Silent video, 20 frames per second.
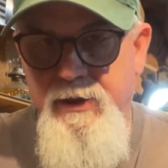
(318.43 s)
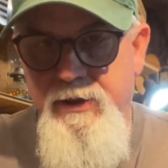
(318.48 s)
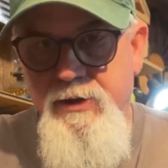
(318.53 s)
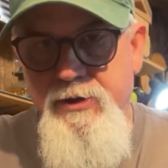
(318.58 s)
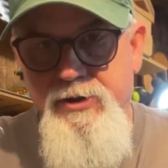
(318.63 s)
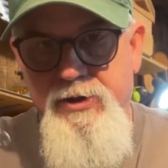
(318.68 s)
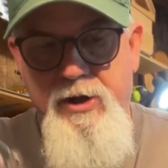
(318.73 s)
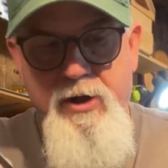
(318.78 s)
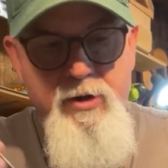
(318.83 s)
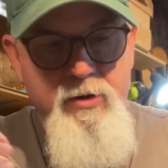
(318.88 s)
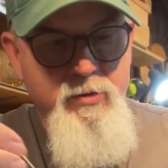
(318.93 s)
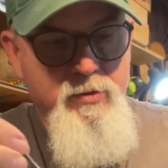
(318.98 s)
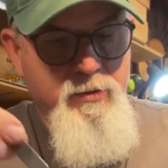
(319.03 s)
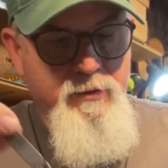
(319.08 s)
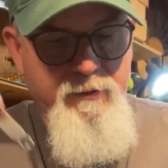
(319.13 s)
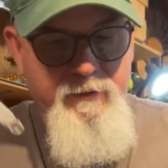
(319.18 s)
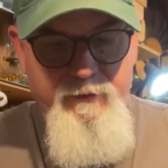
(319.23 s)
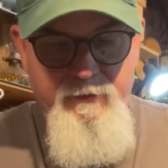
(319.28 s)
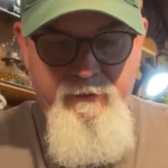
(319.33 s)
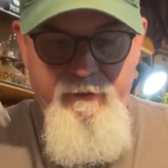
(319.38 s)
So,
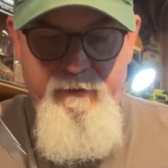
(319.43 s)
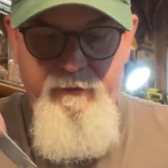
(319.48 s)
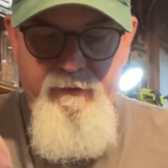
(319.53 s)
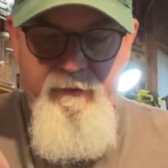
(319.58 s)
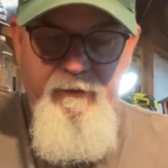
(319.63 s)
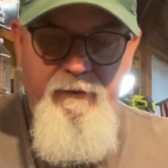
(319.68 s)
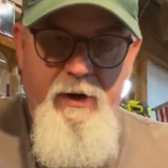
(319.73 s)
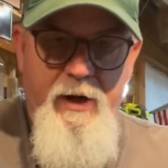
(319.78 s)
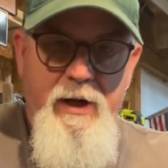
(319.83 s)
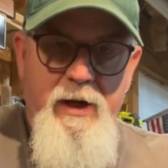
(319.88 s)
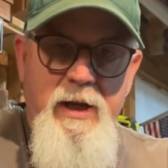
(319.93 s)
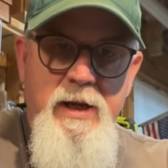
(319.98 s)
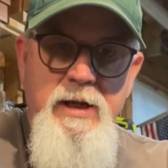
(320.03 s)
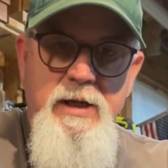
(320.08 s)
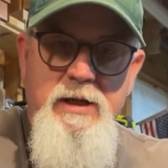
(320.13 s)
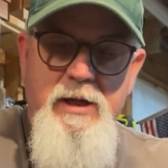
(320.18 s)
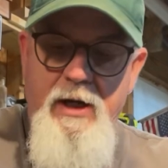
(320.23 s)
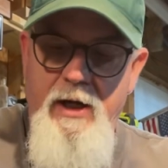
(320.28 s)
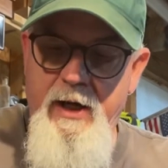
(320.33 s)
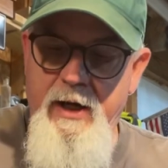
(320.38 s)

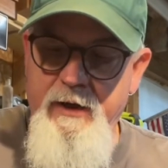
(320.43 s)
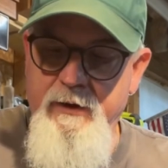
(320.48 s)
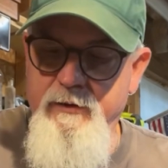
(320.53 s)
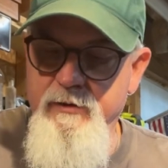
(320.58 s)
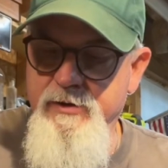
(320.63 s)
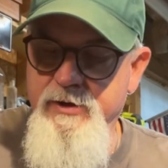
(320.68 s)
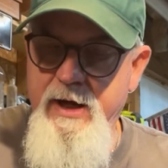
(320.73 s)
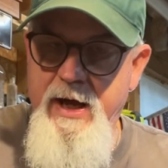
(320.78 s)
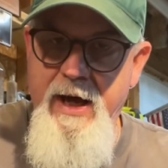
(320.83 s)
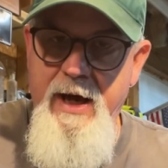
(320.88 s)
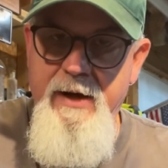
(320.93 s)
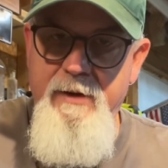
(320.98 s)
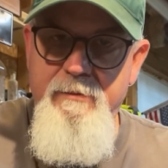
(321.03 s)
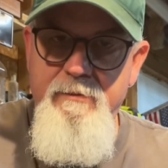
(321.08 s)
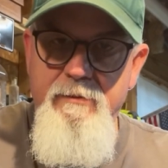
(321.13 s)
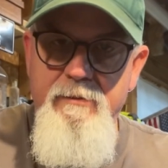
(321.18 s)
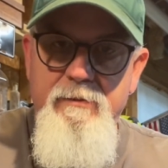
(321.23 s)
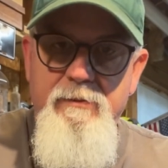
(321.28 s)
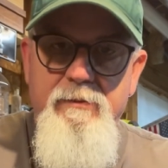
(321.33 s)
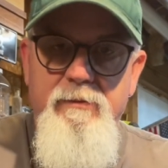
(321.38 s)
neat collector's
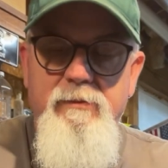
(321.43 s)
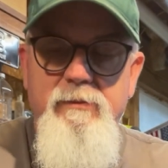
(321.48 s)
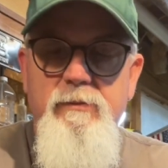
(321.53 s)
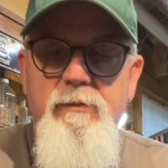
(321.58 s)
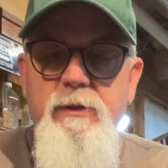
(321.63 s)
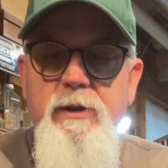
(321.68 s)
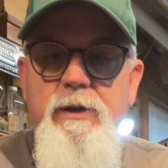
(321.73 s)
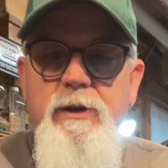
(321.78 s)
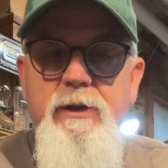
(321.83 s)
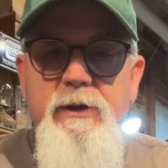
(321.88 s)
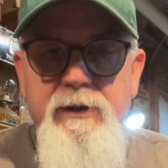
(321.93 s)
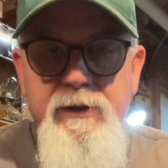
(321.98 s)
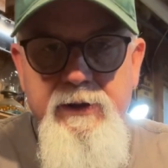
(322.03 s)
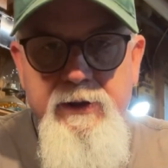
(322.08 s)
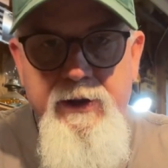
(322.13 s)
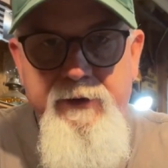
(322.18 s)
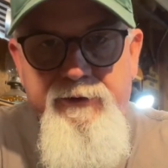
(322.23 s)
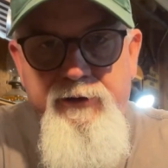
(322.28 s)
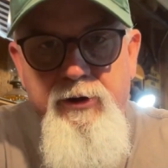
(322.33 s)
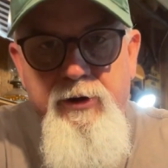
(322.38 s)
item.
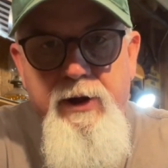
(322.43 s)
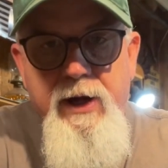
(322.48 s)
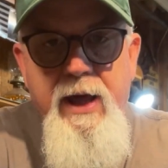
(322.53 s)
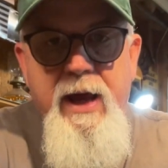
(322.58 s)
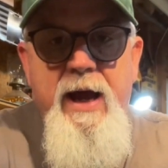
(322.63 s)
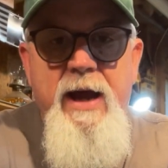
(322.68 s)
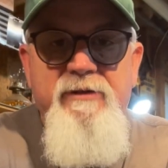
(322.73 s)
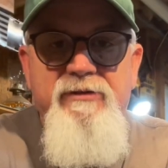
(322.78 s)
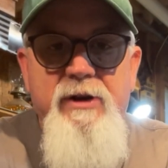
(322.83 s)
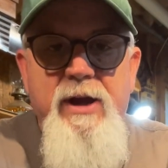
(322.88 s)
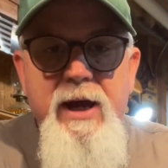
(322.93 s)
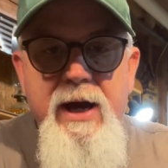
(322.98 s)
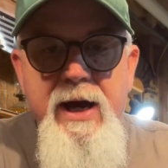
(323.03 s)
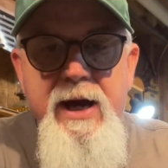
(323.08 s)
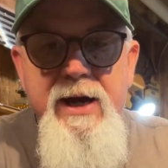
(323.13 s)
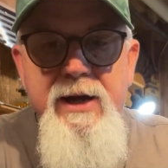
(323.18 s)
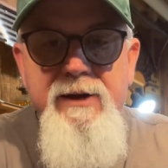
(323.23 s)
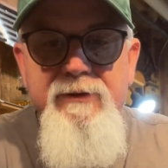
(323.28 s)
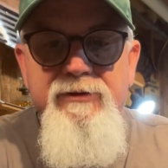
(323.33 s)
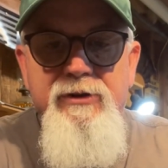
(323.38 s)
If you're a knife
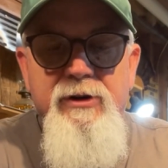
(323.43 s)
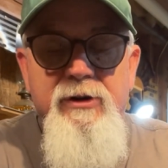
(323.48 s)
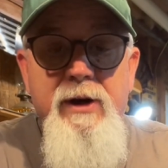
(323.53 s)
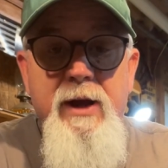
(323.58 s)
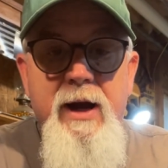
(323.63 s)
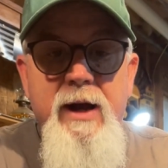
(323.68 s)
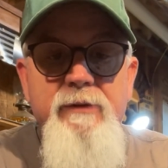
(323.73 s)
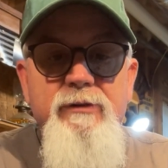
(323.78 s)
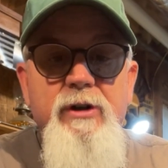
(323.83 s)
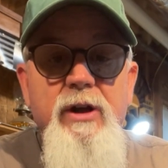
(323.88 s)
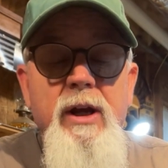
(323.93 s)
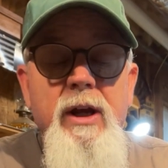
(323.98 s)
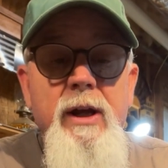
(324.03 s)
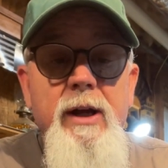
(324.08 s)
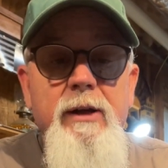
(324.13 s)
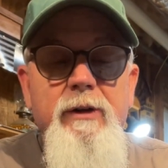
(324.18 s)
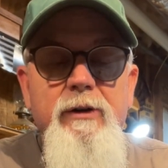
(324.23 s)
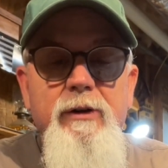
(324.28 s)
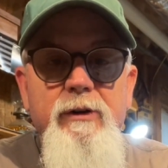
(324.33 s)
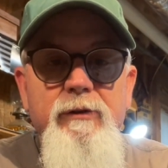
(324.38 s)
guy, if you're a knife
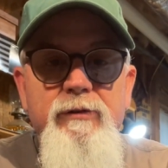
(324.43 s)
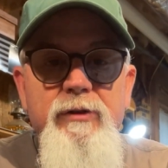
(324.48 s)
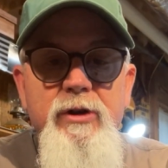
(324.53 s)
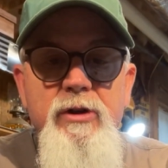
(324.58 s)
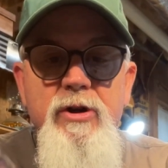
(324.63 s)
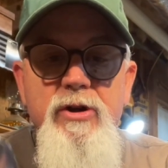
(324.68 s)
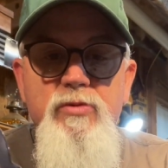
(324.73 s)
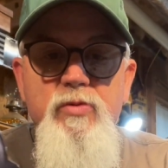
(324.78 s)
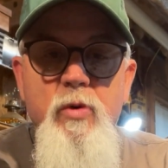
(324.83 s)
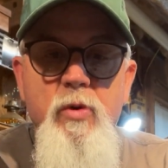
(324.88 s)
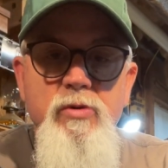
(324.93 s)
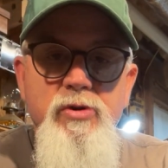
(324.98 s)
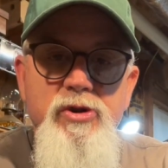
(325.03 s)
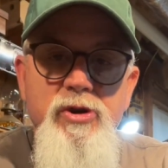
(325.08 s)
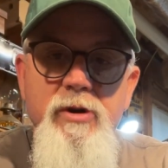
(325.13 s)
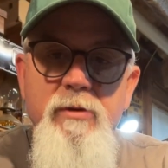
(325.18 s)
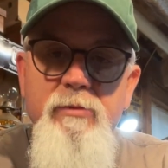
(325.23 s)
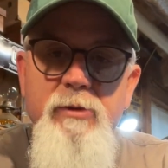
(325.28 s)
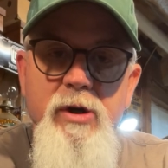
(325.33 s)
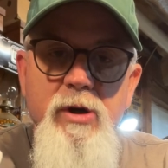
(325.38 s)
collector, if you just want
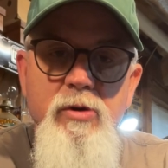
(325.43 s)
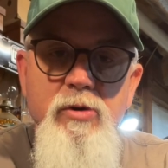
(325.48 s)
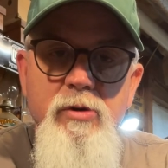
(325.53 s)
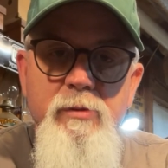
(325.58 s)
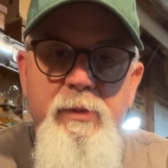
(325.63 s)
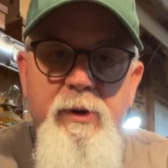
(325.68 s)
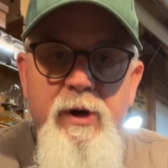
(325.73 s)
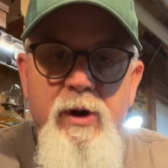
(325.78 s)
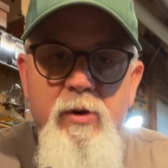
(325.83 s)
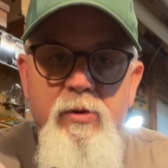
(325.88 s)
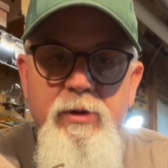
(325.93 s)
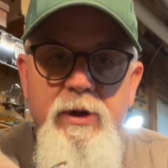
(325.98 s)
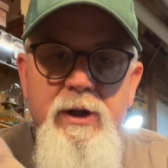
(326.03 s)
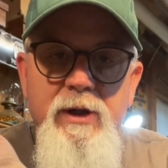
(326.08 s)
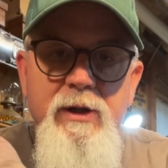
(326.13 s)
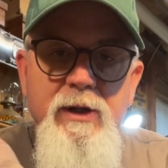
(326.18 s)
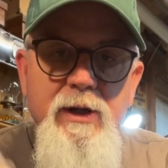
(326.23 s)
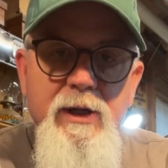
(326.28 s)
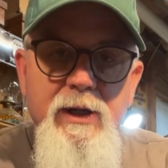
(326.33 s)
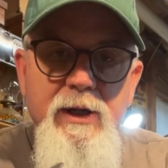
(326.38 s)
something cool to put on your
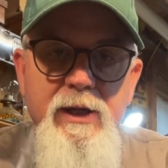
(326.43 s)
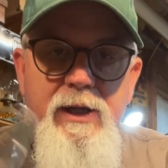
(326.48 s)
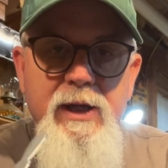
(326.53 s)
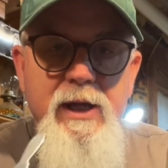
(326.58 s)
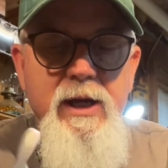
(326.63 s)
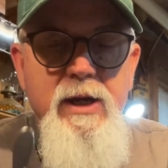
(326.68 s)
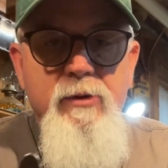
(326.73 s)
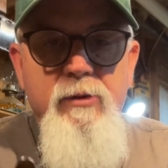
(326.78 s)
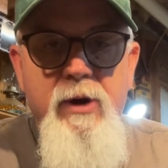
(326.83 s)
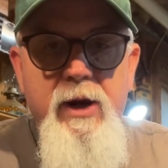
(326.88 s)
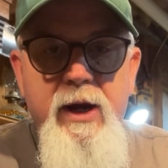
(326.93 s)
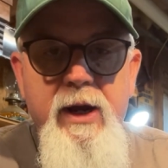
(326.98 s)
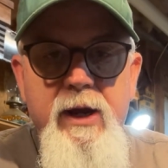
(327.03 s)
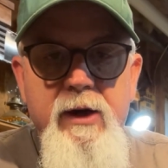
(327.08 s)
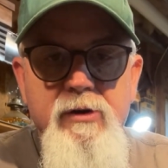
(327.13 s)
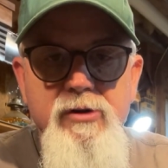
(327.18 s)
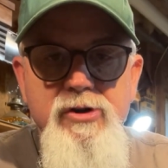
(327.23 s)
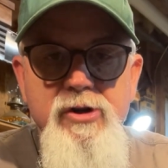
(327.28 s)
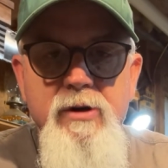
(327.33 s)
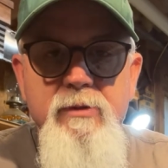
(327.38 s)
key ring
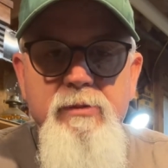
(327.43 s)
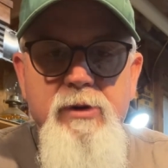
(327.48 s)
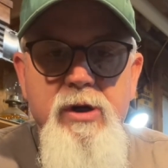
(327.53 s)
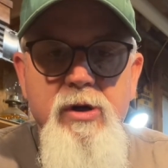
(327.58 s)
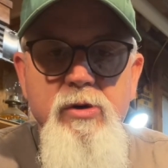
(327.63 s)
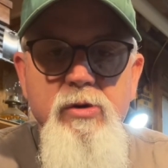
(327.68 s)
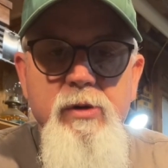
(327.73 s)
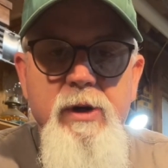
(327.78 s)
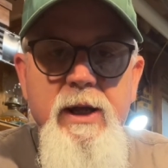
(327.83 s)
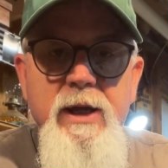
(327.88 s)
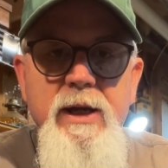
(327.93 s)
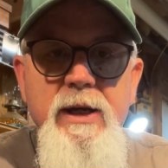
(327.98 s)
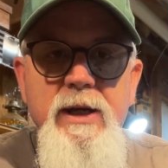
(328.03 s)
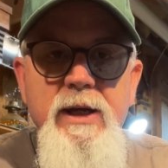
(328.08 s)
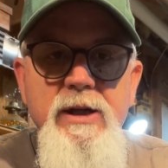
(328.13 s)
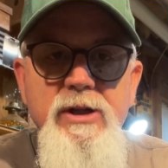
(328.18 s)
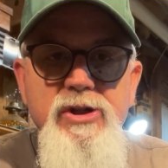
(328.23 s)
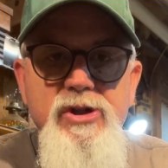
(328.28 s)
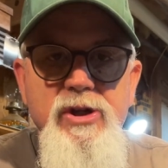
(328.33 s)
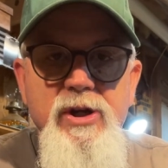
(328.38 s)
or something cool to
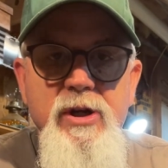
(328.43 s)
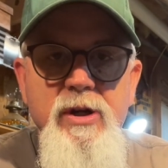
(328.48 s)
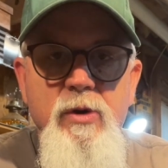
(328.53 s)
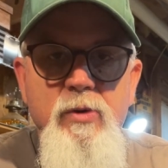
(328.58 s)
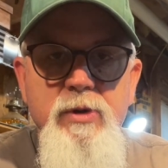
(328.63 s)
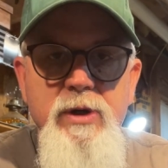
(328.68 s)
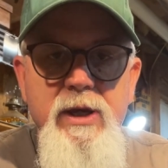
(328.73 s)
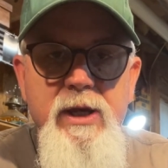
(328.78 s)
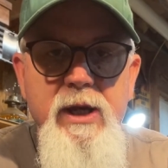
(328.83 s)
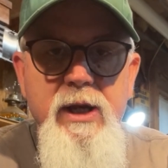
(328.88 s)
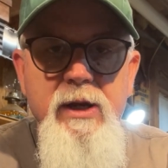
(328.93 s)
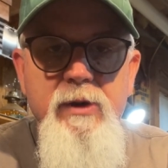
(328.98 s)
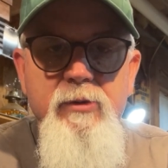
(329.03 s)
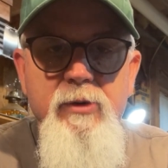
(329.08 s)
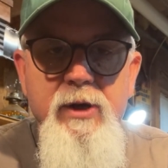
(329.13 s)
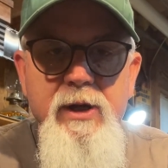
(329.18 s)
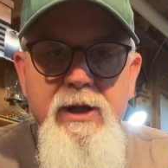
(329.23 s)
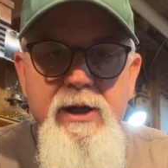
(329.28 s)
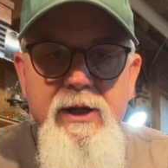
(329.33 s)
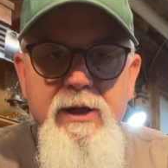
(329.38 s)
EDC on your key
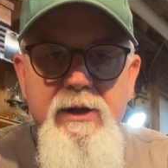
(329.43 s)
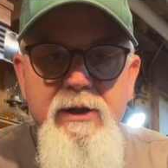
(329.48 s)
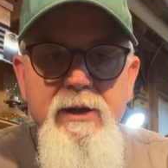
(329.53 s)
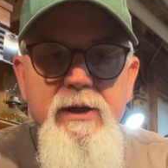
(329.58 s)
ring,